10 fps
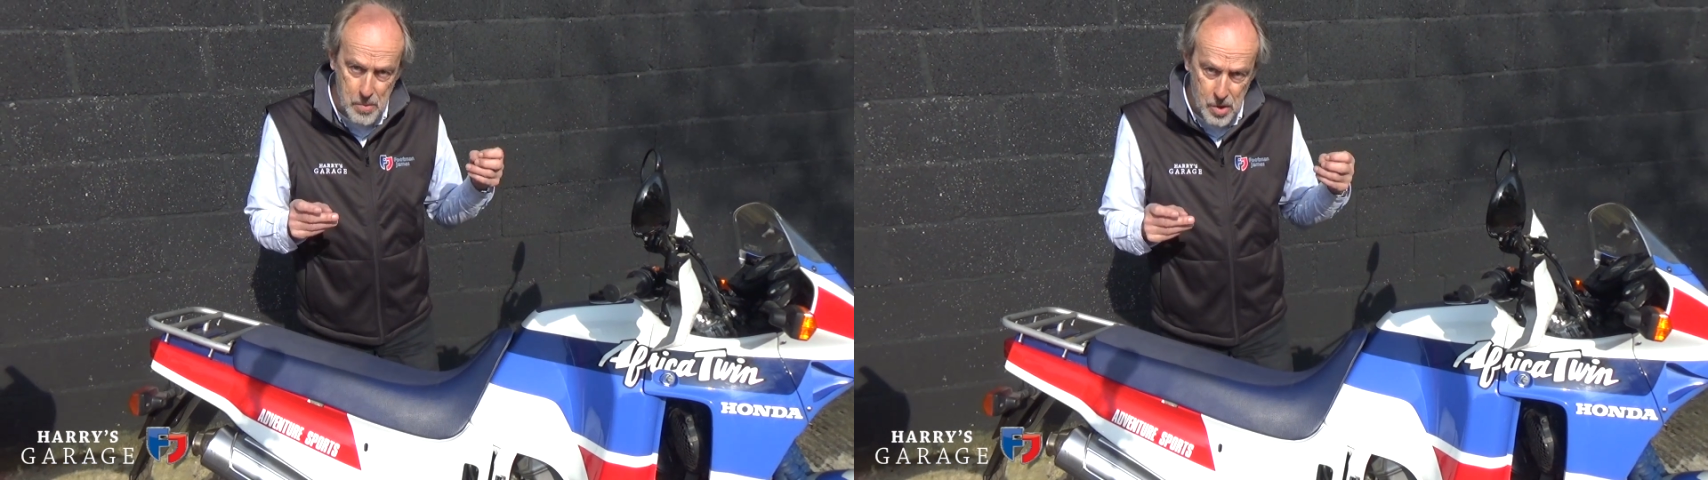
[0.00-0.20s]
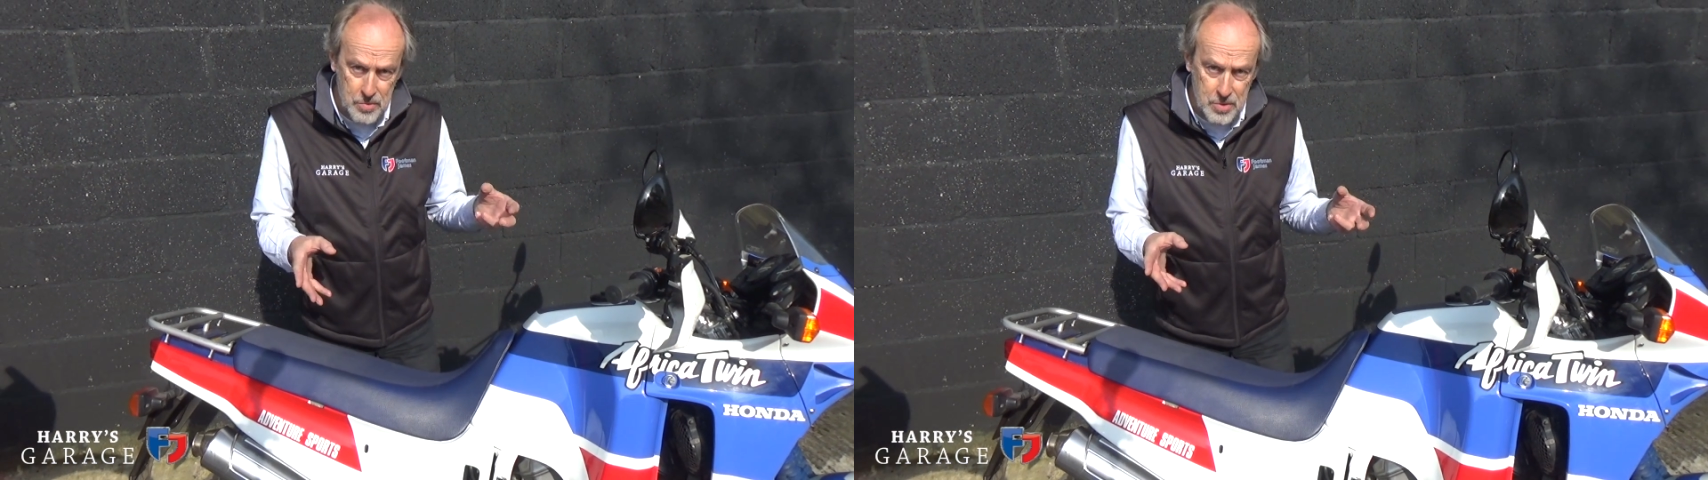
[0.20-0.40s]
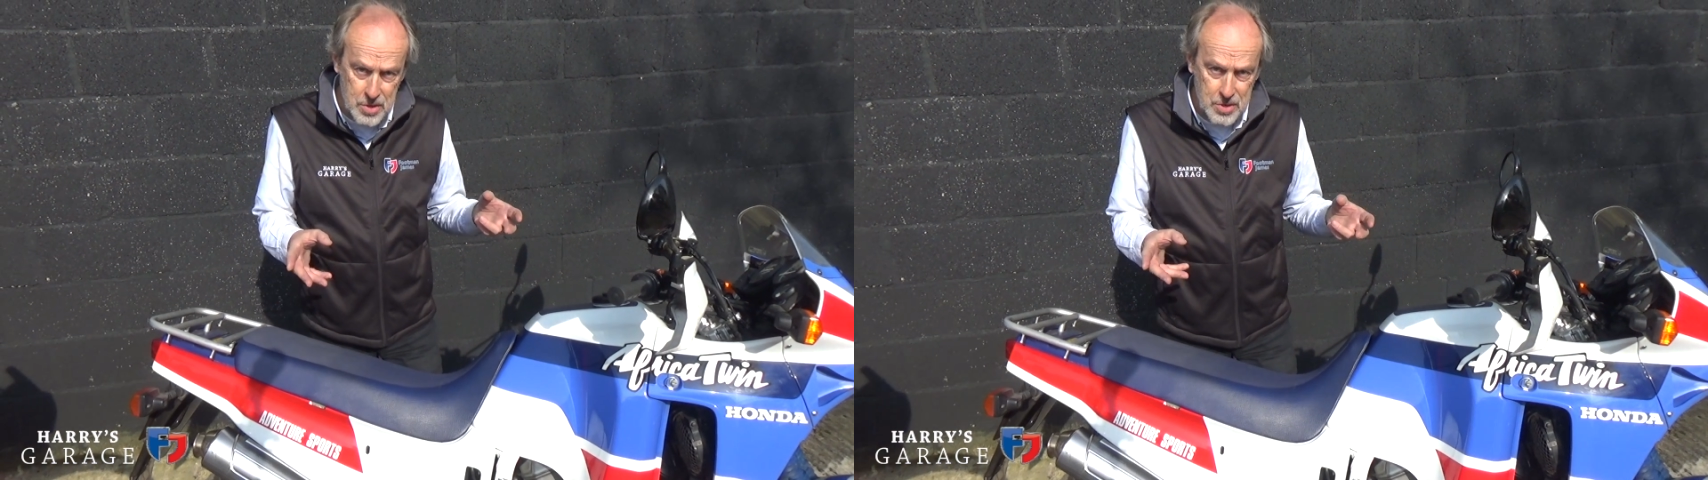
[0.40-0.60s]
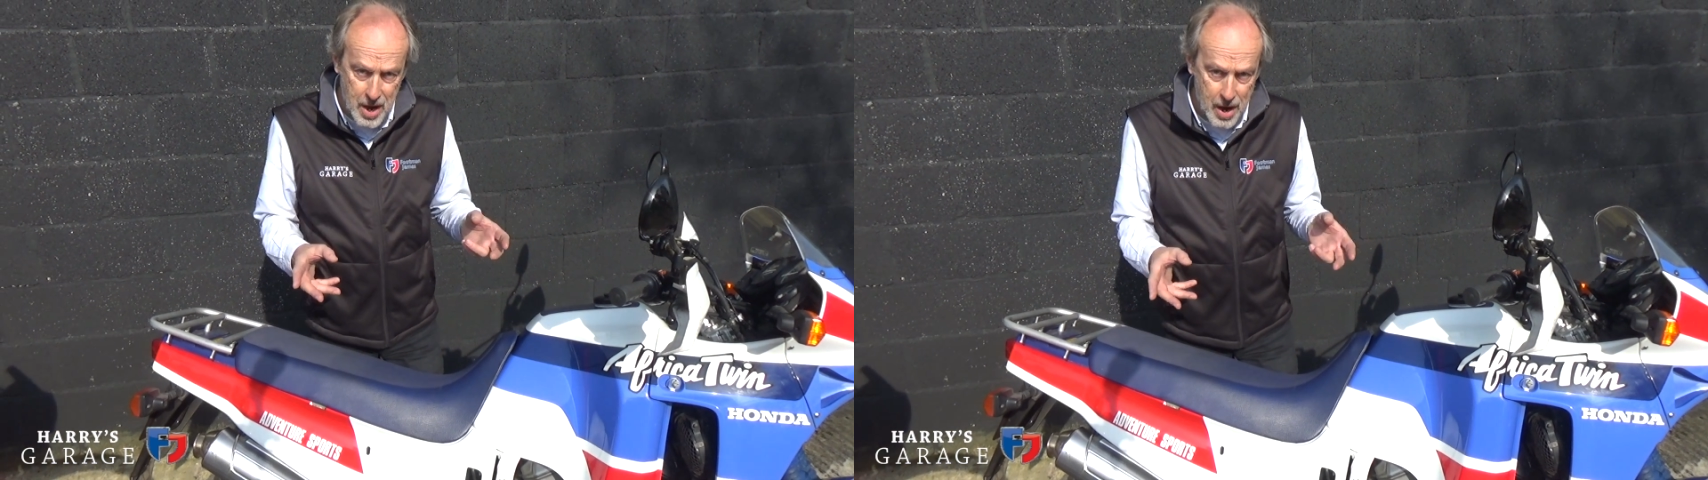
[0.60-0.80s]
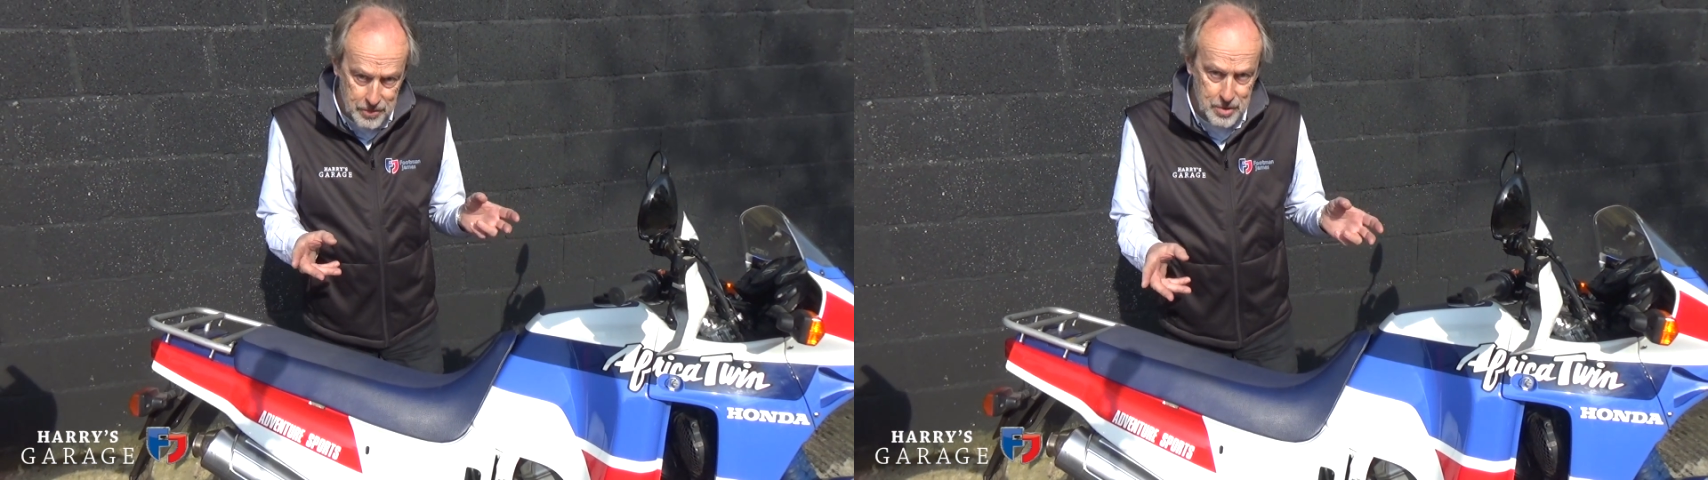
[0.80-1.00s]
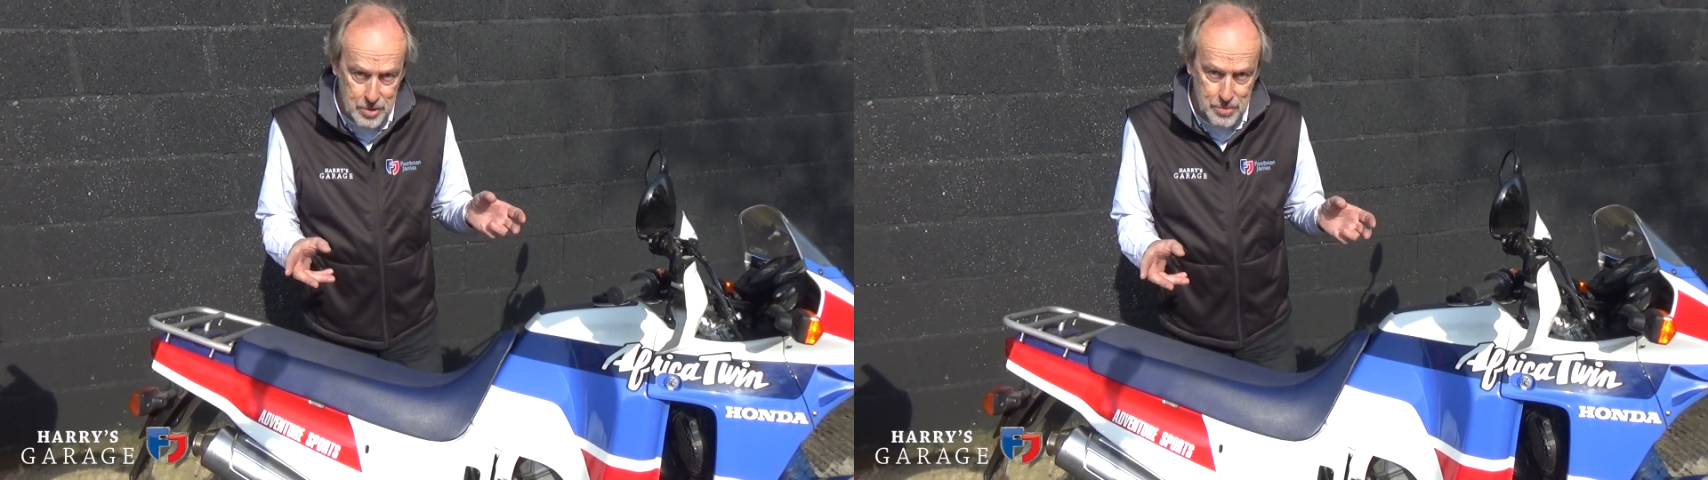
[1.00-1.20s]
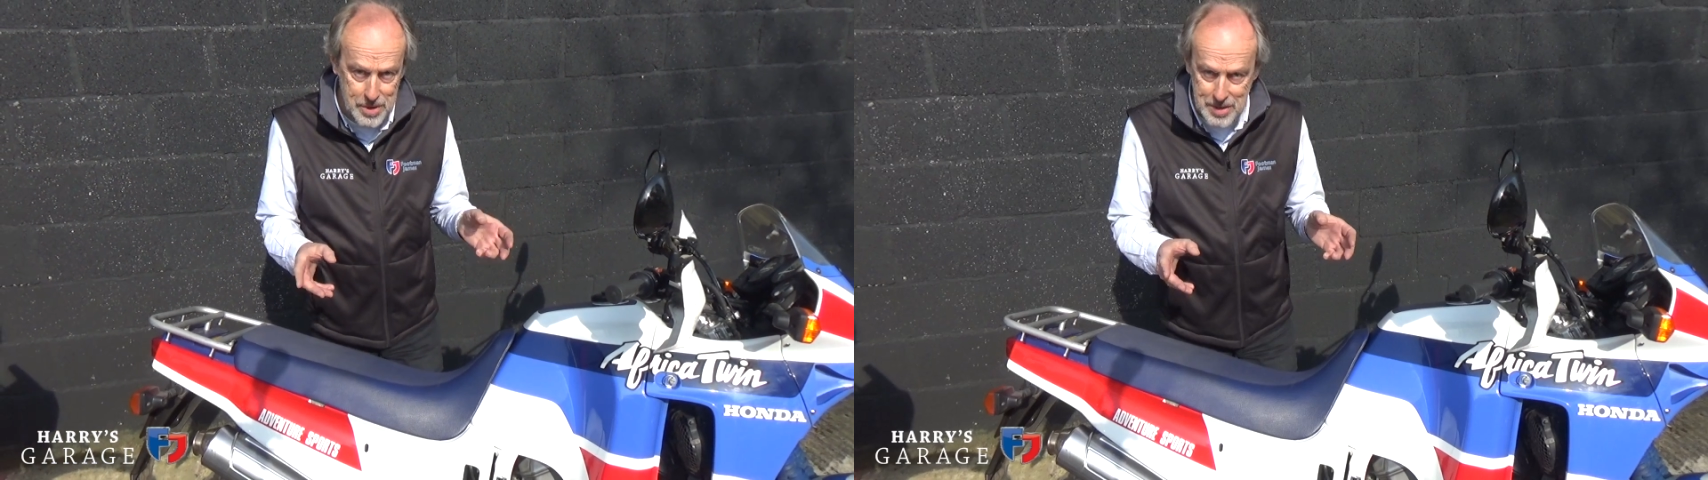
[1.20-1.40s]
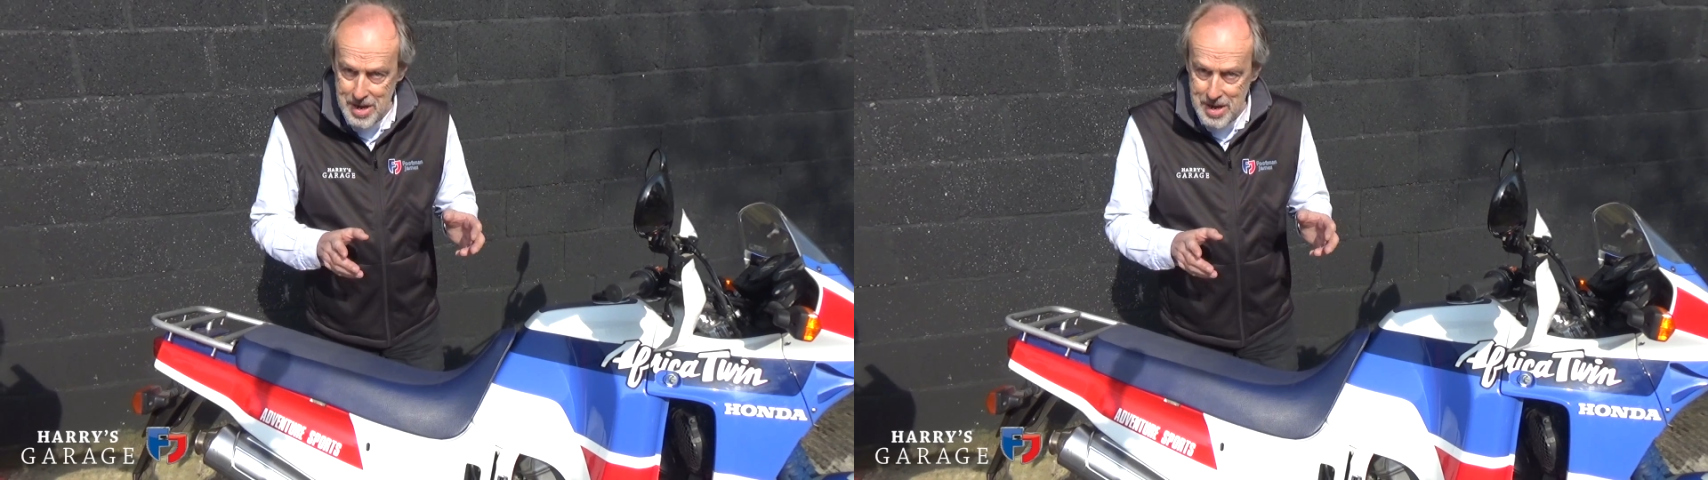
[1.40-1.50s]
Honda's Africa Twin.